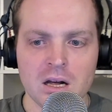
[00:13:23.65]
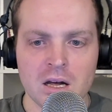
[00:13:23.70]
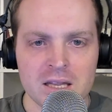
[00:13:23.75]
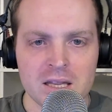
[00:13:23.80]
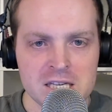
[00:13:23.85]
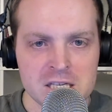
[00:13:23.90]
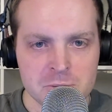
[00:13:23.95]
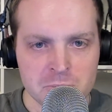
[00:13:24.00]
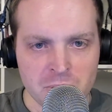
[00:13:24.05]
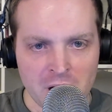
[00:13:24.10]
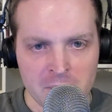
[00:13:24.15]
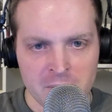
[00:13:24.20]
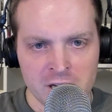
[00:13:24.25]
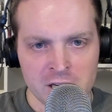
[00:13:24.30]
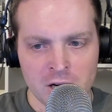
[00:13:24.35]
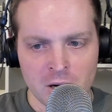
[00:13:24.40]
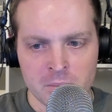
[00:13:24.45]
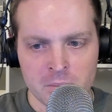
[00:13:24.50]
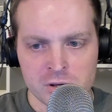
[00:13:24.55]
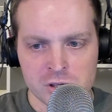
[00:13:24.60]
These primary
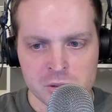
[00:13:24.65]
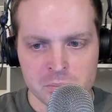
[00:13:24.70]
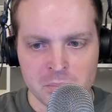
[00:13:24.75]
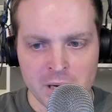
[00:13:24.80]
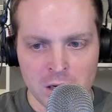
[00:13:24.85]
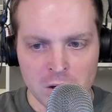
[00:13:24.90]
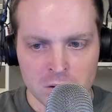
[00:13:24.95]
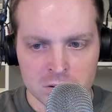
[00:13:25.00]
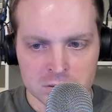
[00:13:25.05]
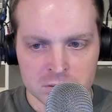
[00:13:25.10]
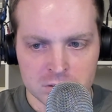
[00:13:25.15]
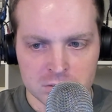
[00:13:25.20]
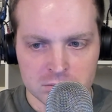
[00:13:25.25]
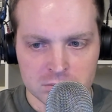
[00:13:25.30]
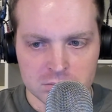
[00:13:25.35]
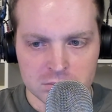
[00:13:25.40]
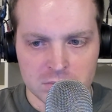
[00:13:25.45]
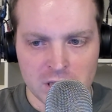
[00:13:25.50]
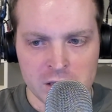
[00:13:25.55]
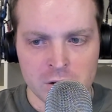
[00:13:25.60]
numbers belong
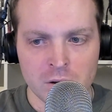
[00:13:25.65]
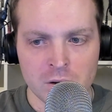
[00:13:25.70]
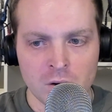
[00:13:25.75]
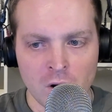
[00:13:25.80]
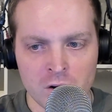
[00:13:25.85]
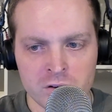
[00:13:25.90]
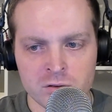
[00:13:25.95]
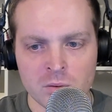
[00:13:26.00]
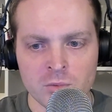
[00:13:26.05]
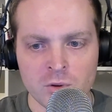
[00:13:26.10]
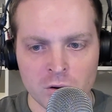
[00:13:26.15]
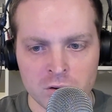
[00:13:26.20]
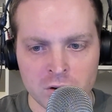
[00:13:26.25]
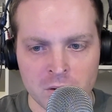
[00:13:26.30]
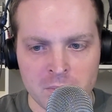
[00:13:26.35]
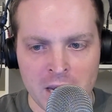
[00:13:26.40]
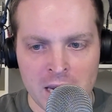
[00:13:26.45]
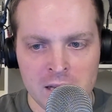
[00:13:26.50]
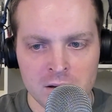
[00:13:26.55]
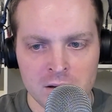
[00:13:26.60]
in the non-terminal
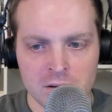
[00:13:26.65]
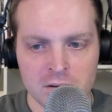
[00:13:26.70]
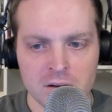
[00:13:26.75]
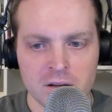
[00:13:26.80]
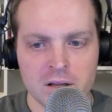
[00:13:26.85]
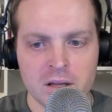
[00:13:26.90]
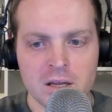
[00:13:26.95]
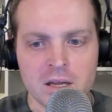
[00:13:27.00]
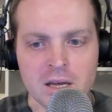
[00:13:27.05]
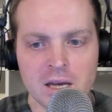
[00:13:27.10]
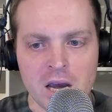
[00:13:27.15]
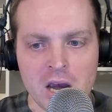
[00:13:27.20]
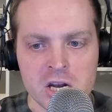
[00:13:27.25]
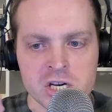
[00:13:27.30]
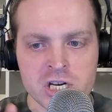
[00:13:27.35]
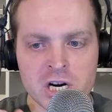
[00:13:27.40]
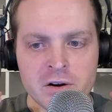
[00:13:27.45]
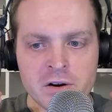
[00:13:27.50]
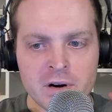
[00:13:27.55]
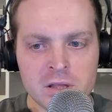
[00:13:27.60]
domain and
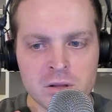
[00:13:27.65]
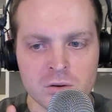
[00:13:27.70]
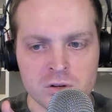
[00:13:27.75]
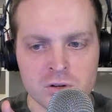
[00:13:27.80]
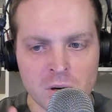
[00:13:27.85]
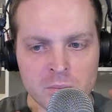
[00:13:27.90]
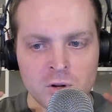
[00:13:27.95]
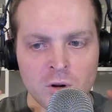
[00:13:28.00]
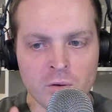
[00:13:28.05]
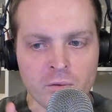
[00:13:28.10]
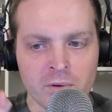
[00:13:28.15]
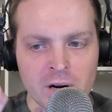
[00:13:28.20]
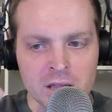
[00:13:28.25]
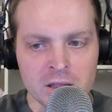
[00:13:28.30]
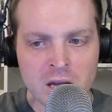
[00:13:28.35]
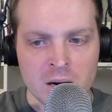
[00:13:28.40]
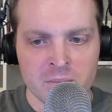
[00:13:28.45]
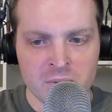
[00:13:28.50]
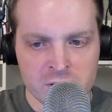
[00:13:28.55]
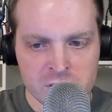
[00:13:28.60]
generate the terminal real
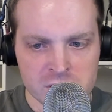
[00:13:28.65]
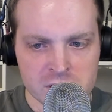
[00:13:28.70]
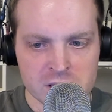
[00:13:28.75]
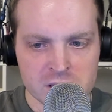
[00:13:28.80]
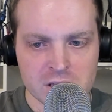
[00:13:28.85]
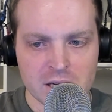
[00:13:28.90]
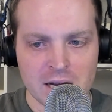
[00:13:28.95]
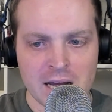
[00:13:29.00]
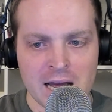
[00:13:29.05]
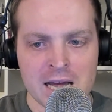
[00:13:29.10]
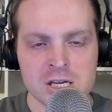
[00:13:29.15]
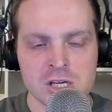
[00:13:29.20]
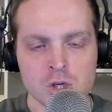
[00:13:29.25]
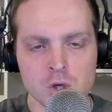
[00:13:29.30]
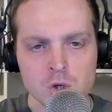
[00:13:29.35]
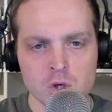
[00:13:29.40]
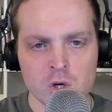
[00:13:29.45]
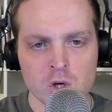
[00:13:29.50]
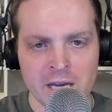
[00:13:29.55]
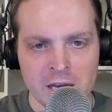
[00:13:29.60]
numbers as
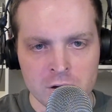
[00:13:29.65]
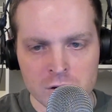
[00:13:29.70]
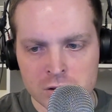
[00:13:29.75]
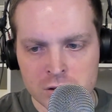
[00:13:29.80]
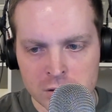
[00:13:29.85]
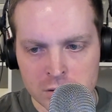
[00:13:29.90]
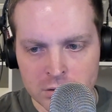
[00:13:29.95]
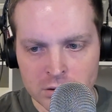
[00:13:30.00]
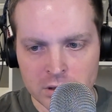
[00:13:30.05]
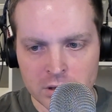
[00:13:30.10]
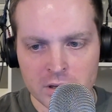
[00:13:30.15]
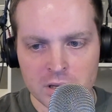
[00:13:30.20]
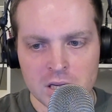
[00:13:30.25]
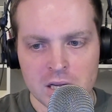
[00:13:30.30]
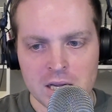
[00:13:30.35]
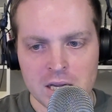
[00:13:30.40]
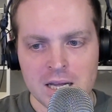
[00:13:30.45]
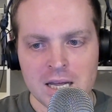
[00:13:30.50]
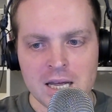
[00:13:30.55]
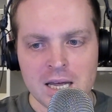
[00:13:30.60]
usually understood.
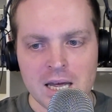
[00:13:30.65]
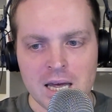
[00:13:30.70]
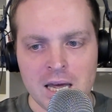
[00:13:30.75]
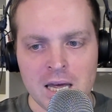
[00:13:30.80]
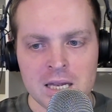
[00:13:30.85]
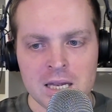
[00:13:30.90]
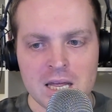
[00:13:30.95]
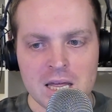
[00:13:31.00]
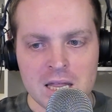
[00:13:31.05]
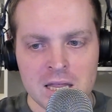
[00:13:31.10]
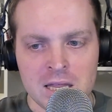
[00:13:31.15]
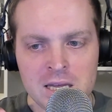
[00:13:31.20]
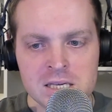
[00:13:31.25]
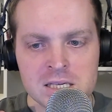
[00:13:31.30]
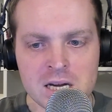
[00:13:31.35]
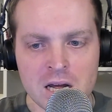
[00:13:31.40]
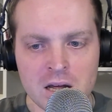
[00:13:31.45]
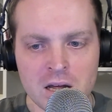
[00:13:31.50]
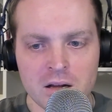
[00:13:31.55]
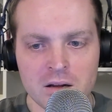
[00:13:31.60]
And these
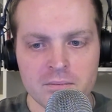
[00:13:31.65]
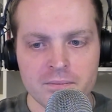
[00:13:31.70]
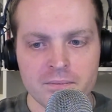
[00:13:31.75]
are